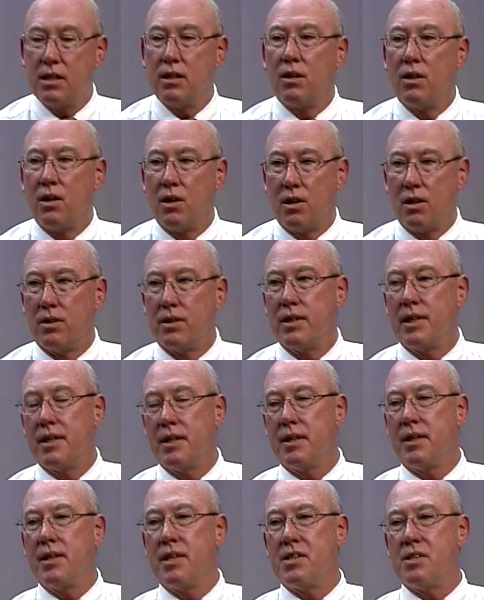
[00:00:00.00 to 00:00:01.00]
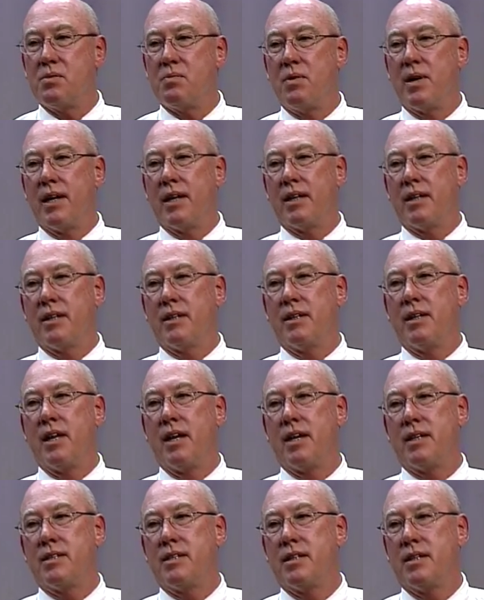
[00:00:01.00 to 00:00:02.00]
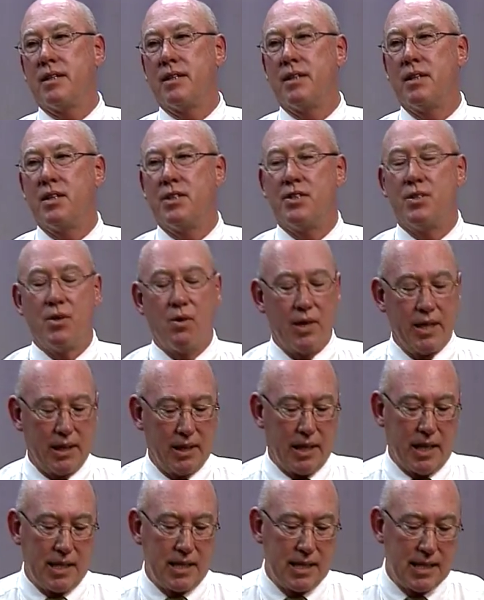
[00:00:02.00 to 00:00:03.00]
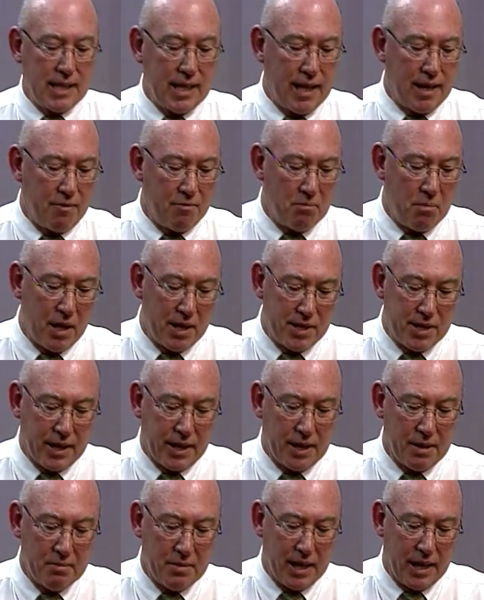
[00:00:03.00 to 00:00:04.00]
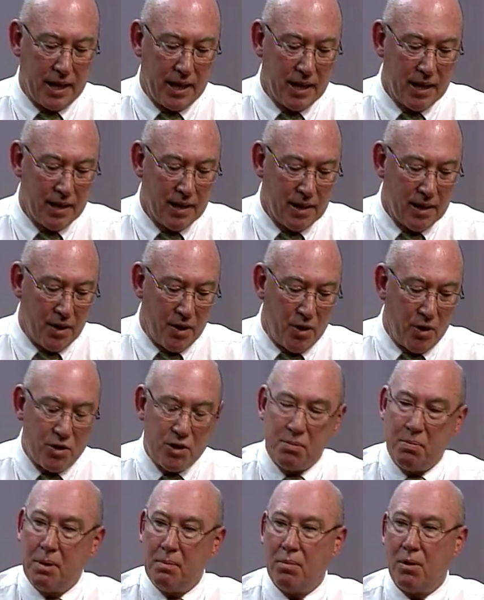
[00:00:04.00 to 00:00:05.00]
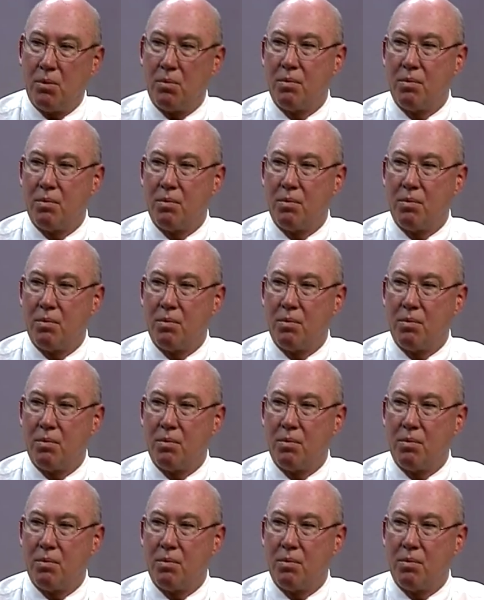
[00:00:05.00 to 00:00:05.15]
learned this week that the Joint Legislative Budget Committee, those people